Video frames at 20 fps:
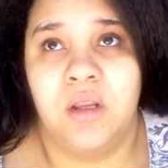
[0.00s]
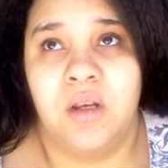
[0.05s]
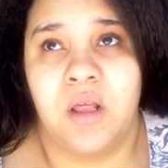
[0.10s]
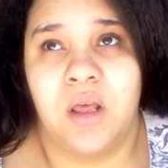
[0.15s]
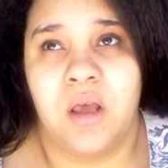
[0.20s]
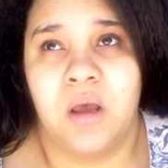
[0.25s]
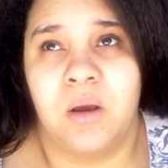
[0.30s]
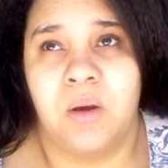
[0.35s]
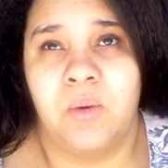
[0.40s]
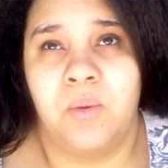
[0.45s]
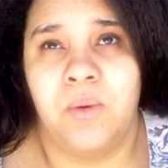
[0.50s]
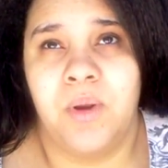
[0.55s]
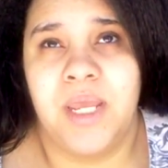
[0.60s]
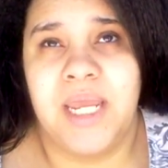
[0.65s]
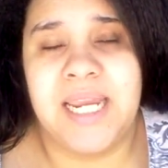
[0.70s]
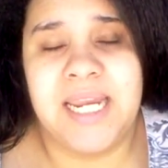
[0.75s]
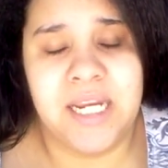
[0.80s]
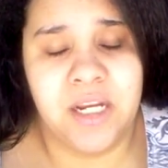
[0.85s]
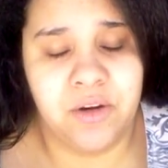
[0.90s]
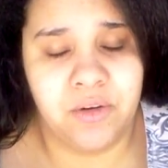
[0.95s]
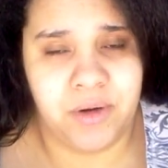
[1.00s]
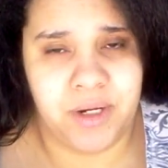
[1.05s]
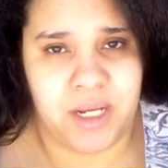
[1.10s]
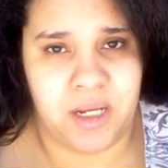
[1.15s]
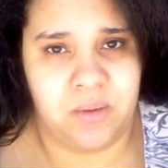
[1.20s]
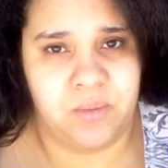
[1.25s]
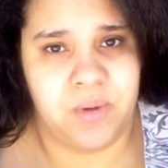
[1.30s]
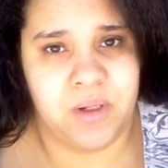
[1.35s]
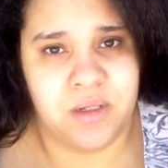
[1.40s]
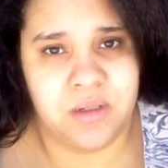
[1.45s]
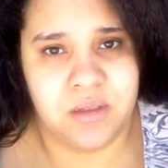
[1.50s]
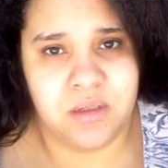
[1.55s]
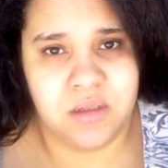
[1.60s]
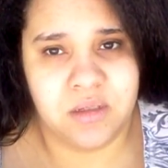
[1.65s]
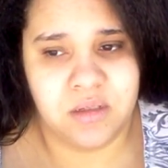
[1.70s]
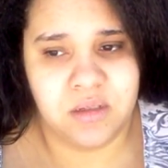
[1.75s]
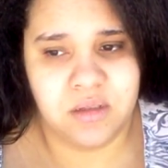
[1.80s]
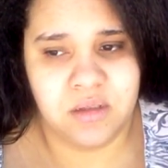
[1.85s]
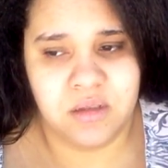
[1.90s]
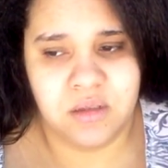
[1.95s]
and how angry I
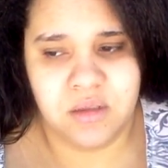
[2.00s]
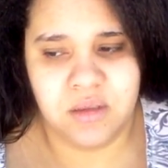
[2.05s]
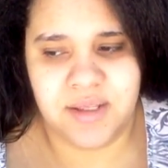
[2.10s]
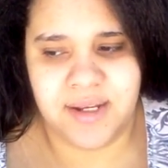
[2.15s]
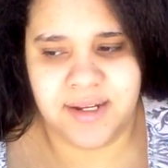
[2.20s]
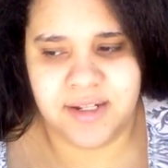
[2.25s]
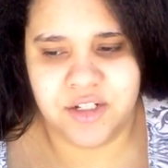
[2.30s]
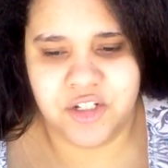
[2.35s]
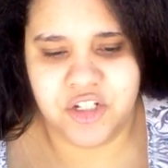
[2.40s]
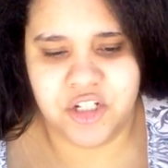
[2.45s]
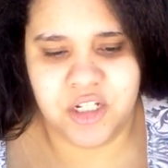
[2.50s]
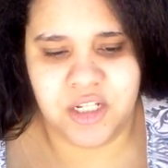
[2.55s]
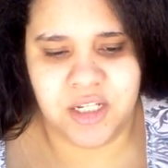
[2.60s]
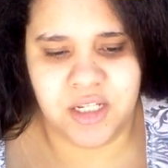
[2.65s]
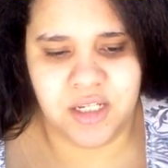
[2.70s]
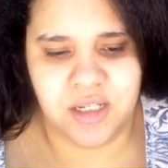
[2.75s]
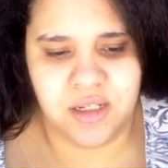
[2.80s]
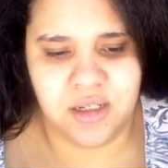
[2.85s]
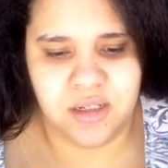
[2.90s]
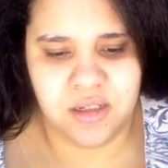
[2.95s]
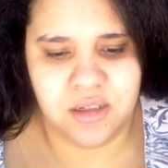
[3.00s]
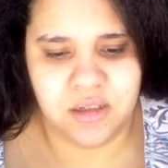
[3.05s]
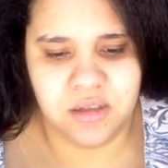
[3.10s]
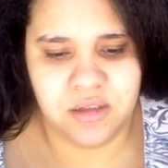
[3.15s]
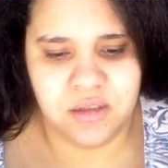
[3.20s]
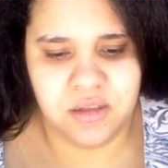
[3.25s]
was that she